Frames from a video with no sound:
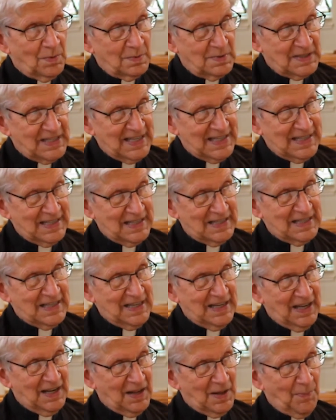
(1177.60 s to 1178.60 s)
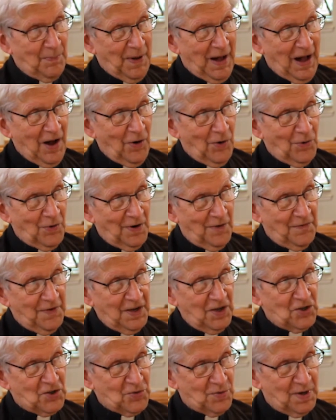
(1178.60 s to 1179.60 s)
dignity and the power of
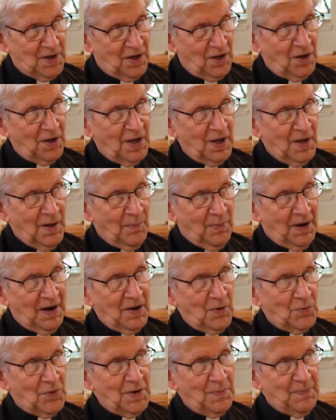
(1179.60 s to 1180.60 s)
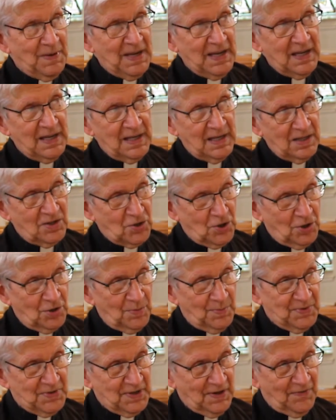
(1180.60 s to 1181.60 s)
Israel, but it would be in
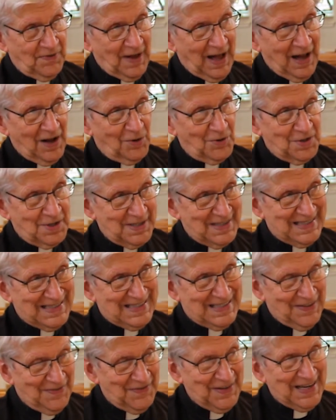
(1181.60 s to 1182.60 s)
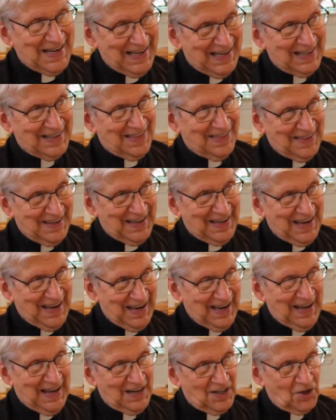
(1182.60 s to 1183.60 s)
terms of how Davidic
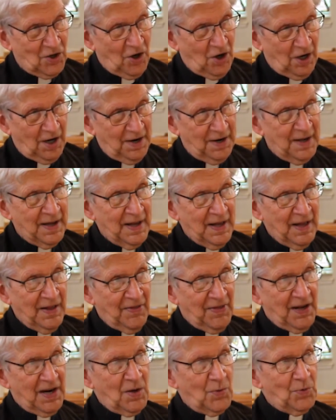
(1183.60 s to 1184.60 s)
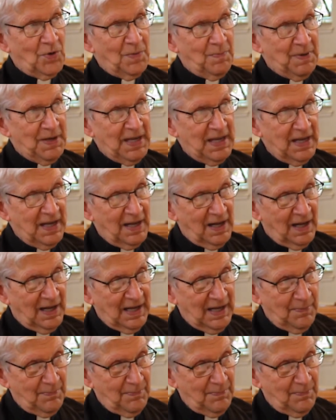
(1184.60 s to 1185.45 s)
thinking had gone, that it would be a